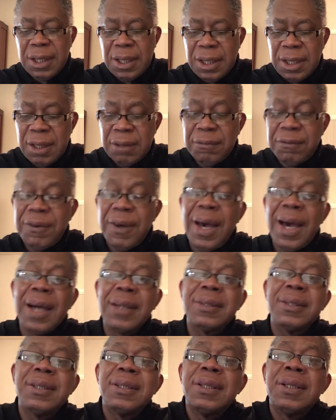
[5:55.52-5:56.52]
In
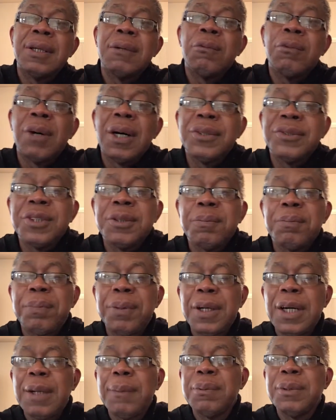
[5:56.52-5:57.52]
fact, it wasn't
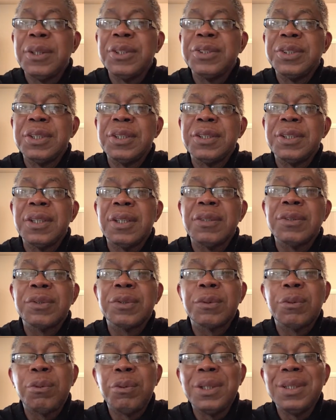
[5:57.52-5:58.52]
published until
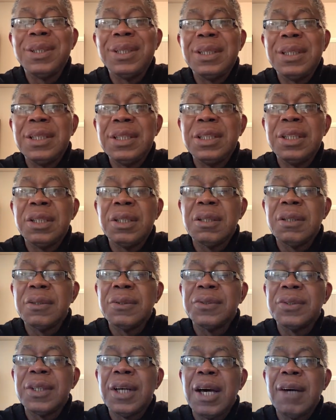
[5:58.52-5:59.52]
20
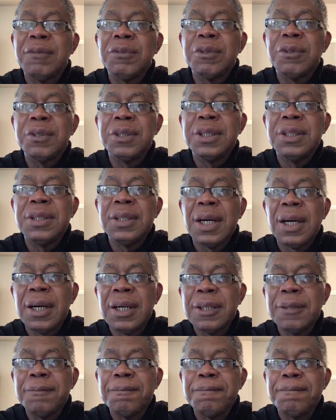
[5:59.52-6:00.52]
years after he died.
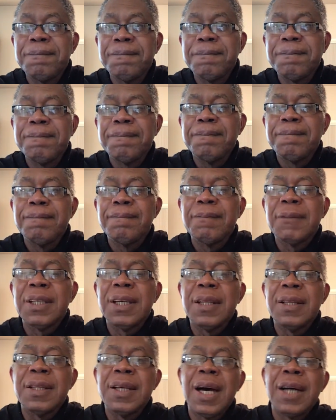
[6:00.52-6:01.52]

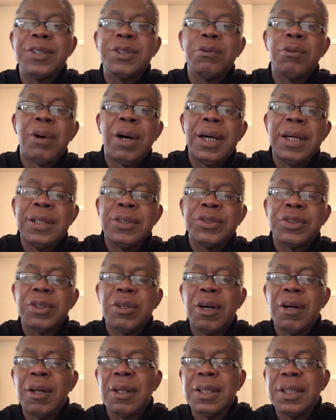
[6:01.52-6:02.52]
And that's why it's
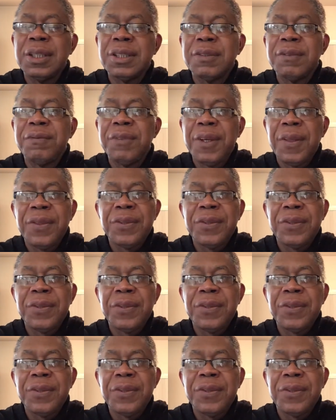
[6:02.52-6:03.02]
called his Fifth